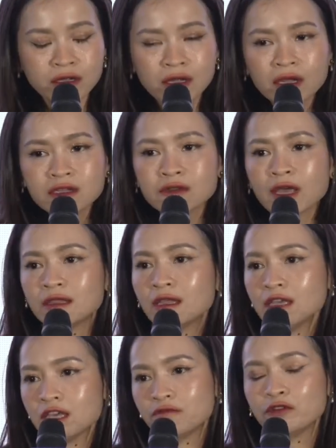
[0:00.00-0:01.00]
So I
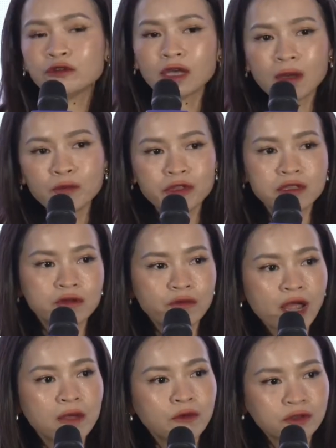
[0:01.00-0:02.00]
think if you come with the
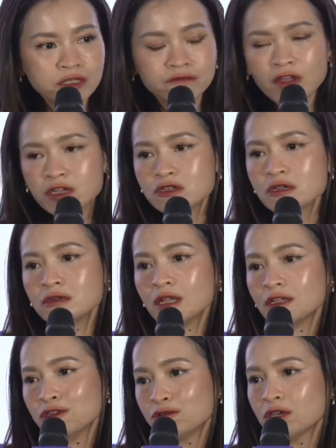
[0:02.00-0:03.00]
right motivation
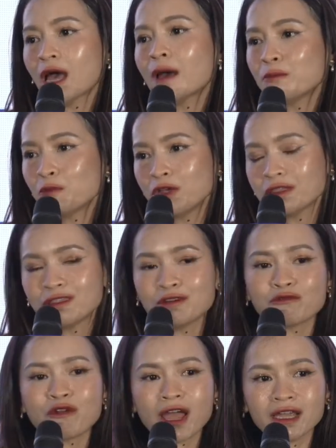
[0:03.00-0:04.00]
and you come with
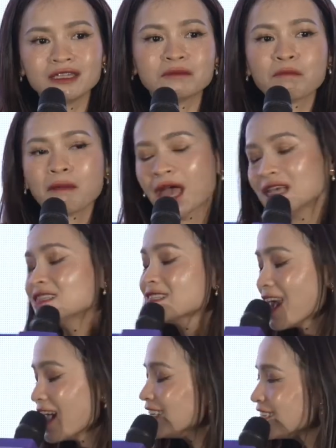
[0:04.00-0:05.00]
the right
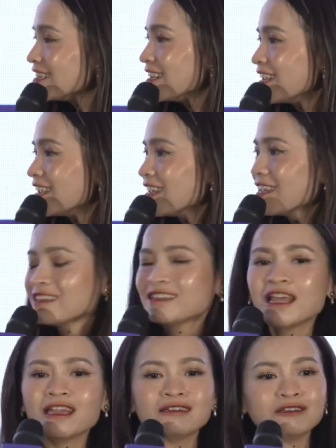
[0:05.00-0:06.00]
mindset,
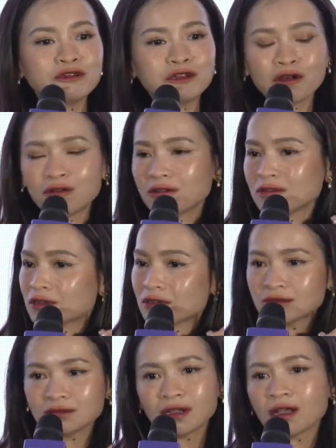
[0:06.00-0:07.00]
then,
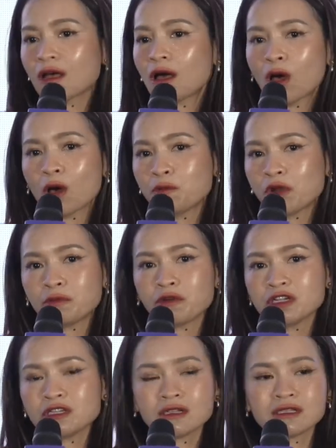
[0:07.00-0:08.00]
all
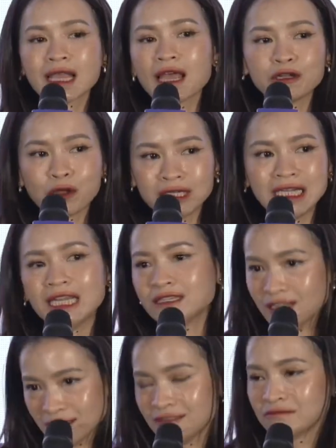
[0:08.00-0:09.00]
preparations are not
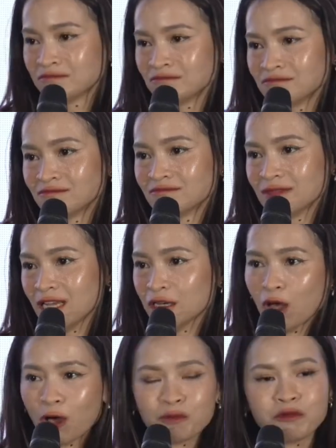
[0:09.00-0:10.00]
needed, and
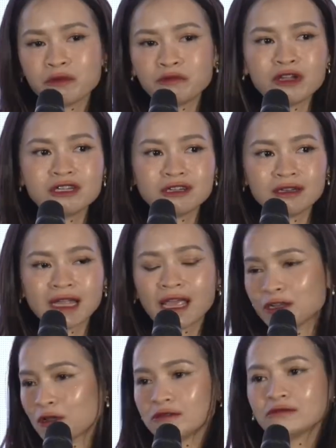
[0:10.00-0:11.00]
all preparations
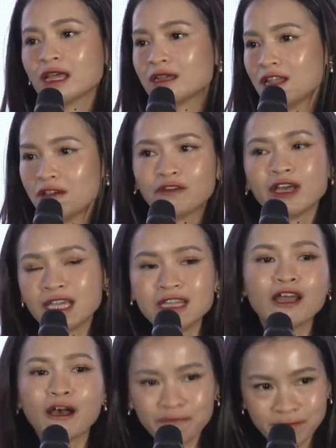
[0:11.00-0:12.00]
are never
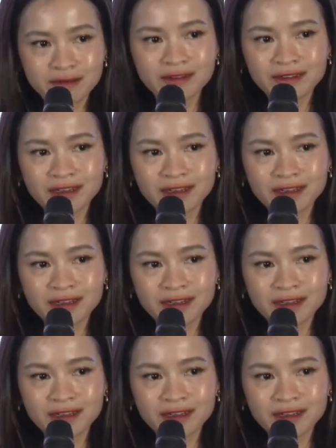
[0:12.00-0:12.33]
enough.